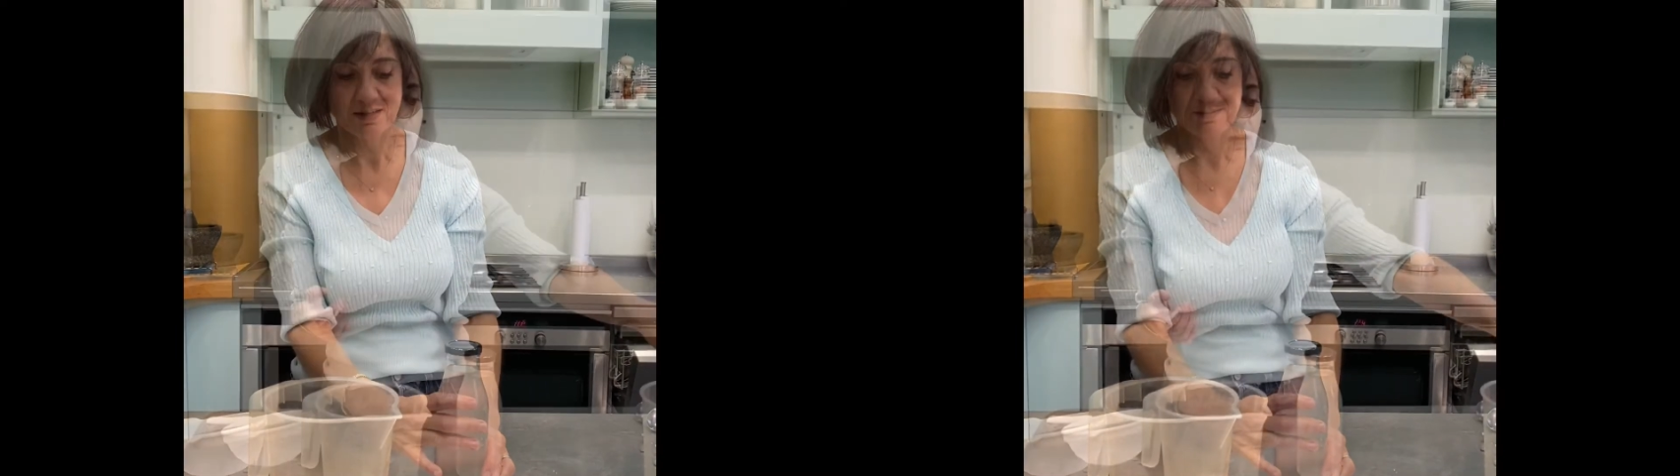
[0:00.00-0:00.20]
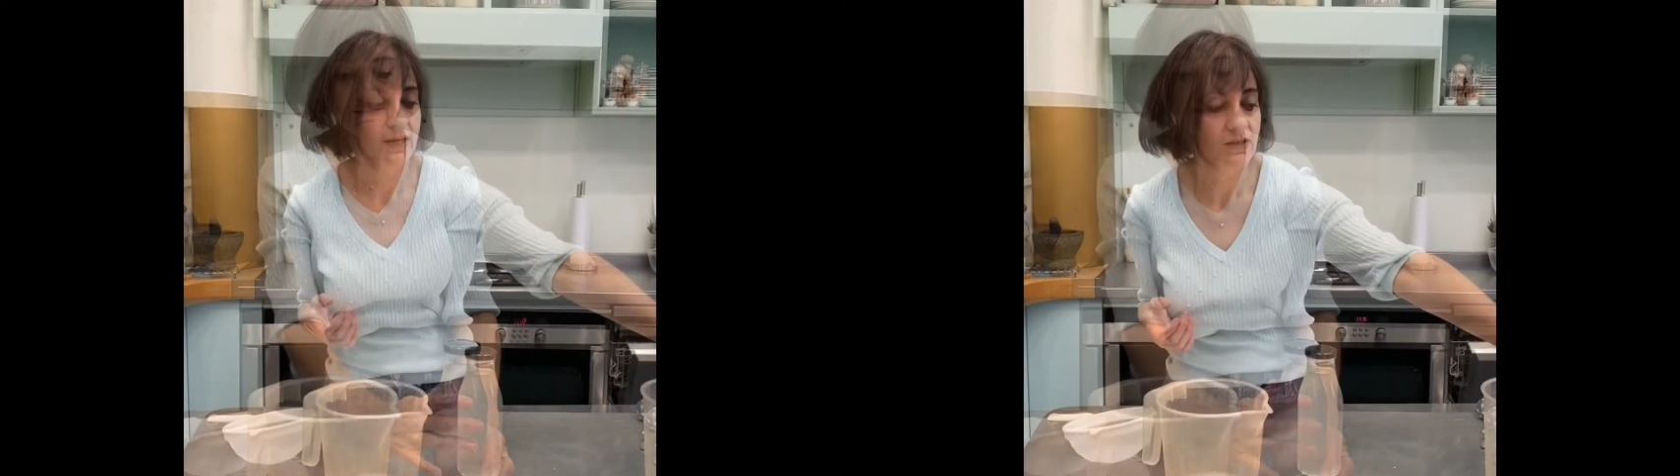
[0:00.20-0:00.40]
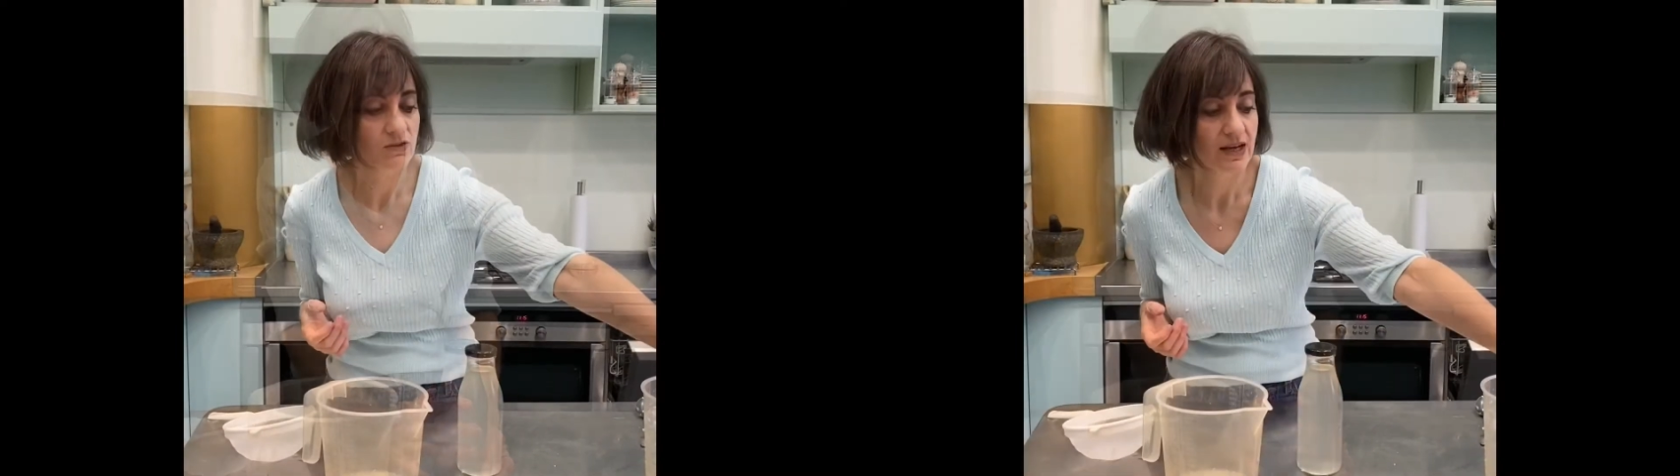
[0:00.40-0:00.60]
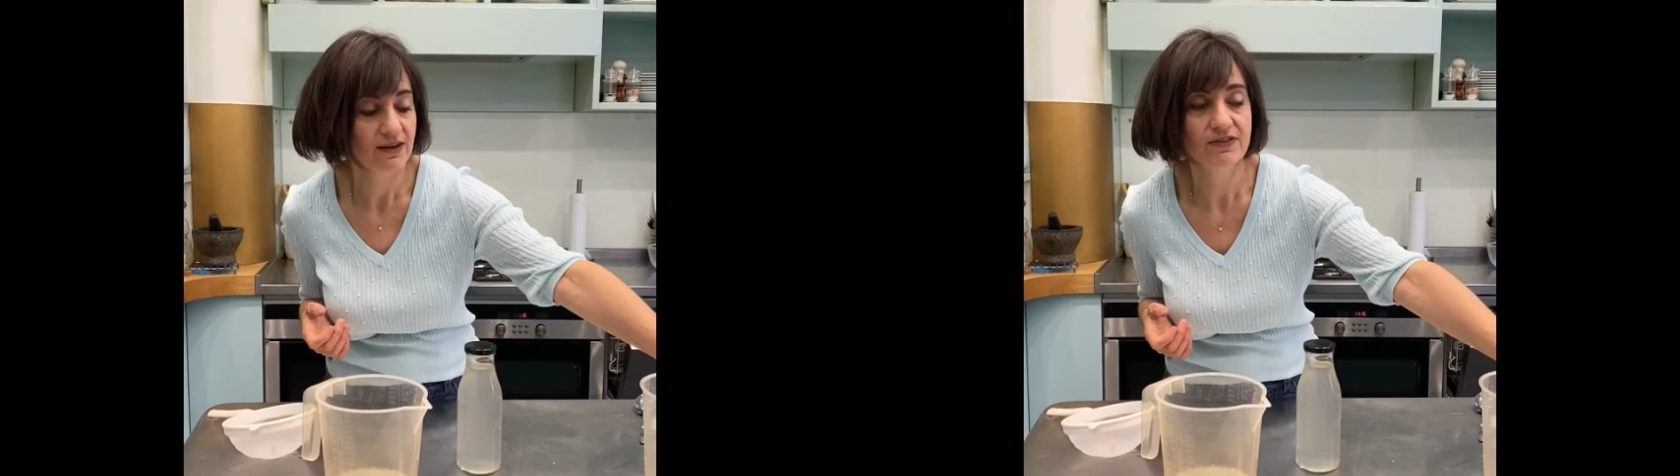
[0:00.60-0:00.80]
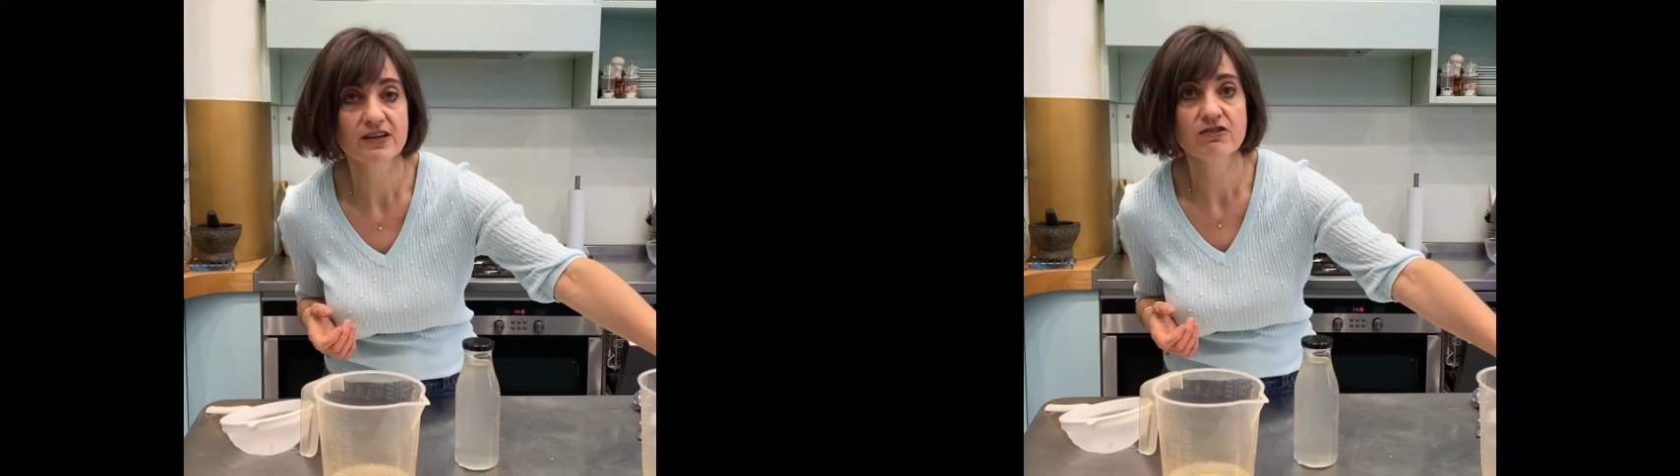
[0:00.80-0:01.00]
When your
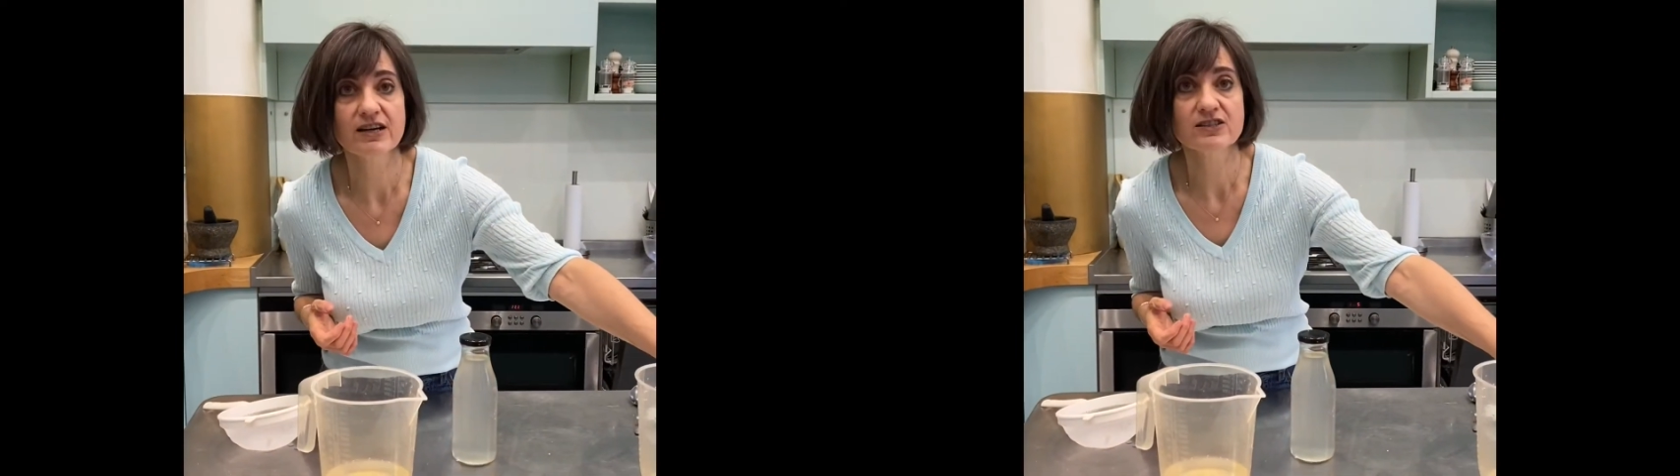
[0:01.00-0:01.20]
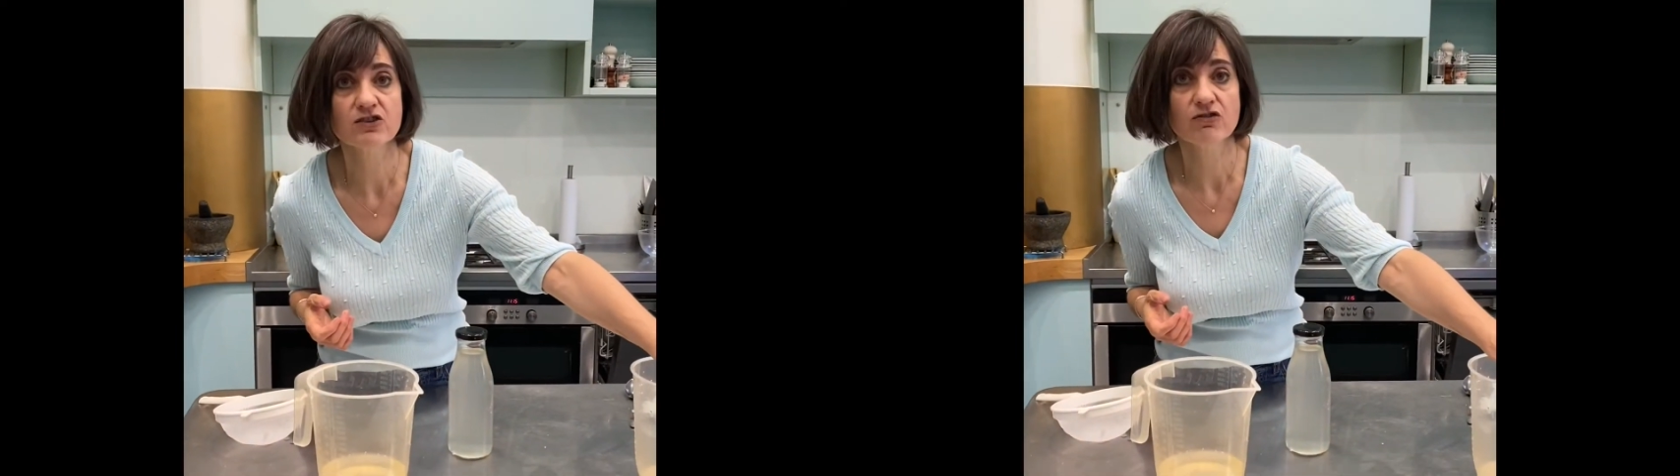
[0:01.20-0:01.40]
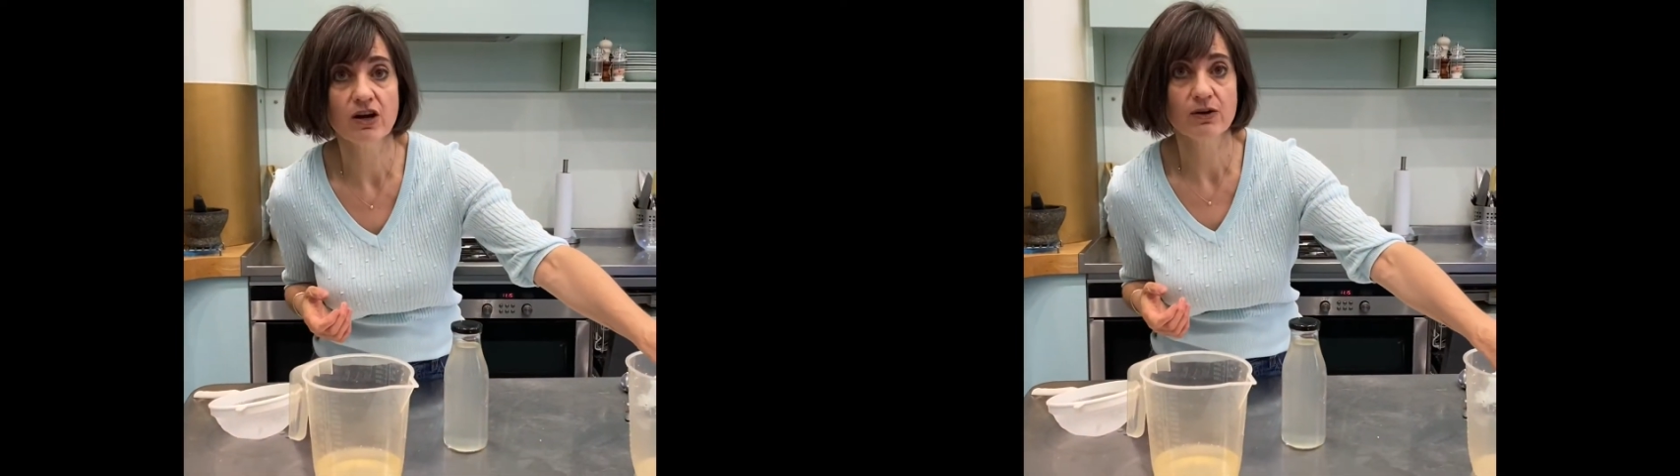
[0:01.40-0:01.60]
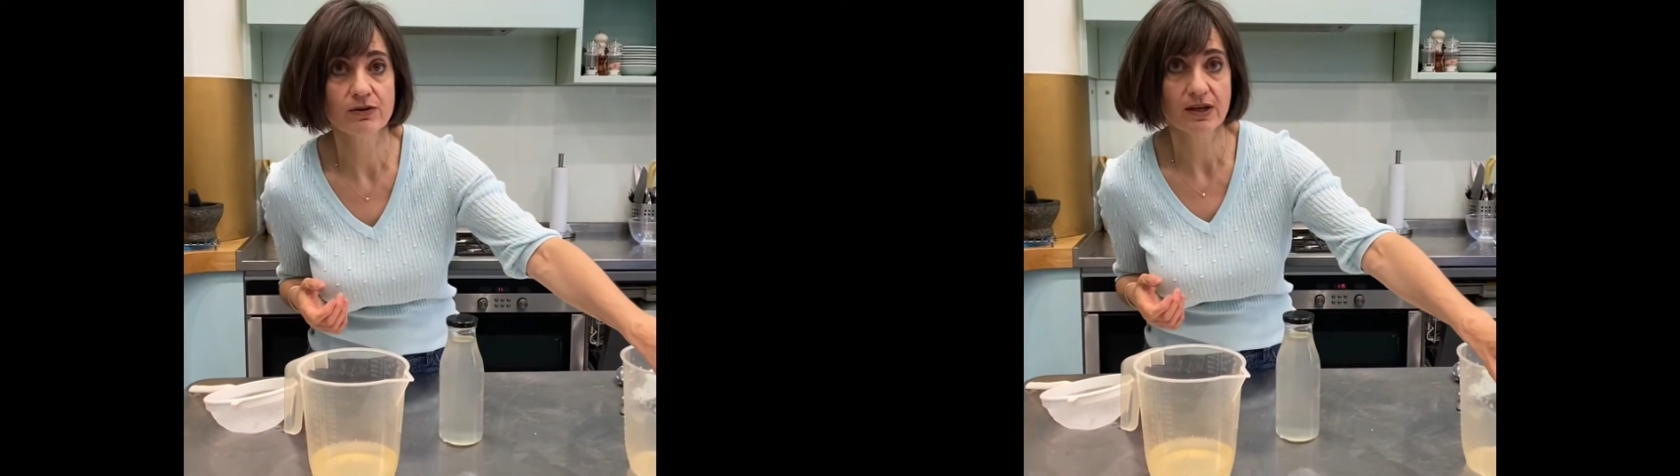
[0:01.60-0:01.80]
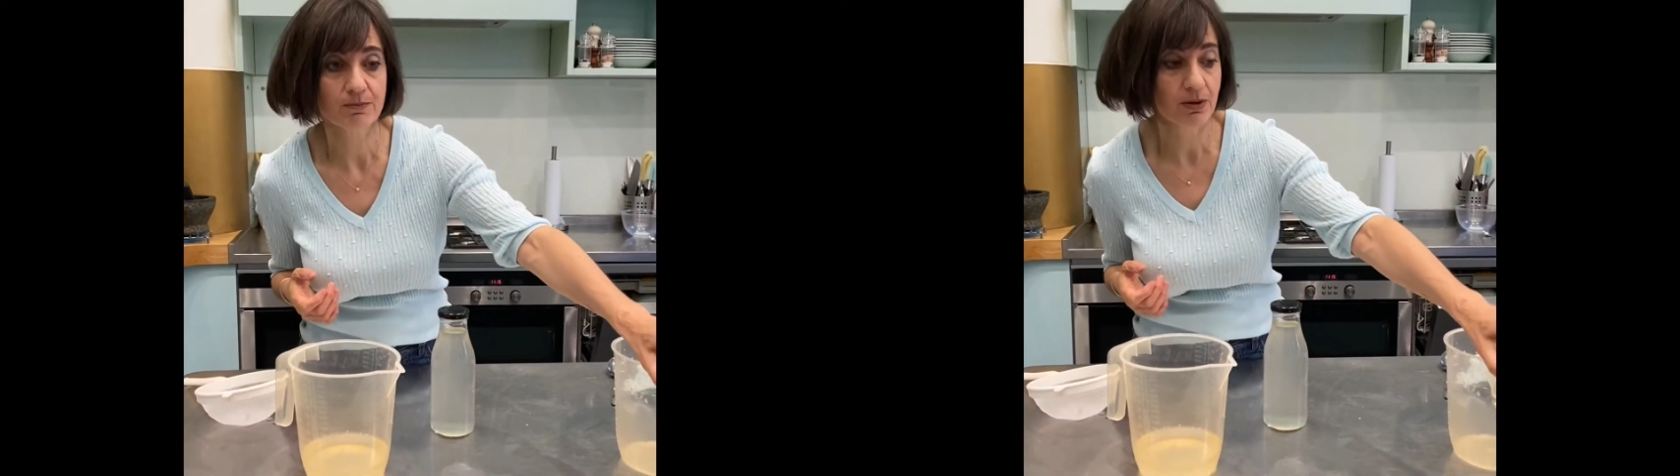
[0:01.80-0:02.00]
kefir grains grow,
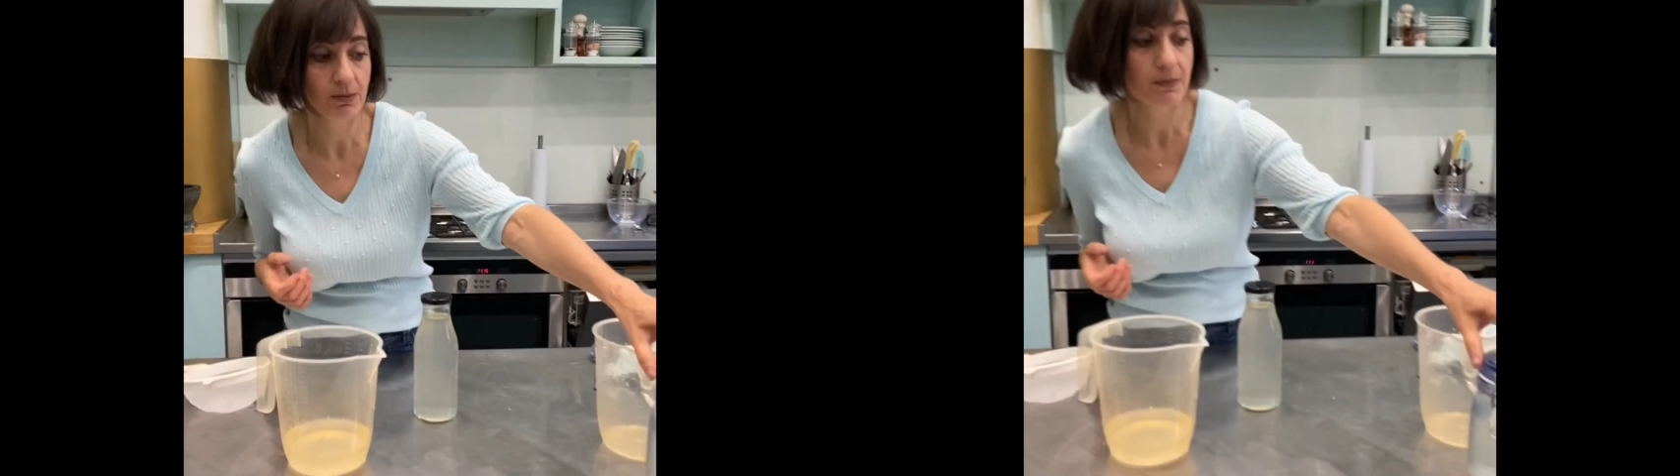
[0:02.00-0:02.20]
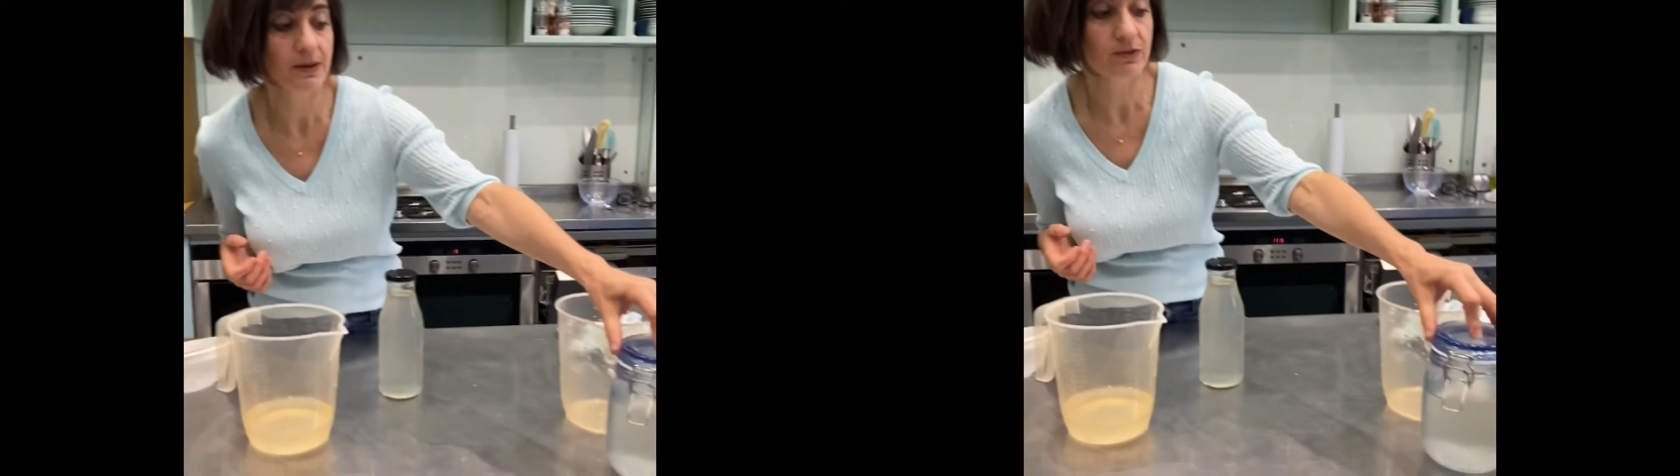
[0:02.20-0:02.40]
they probably will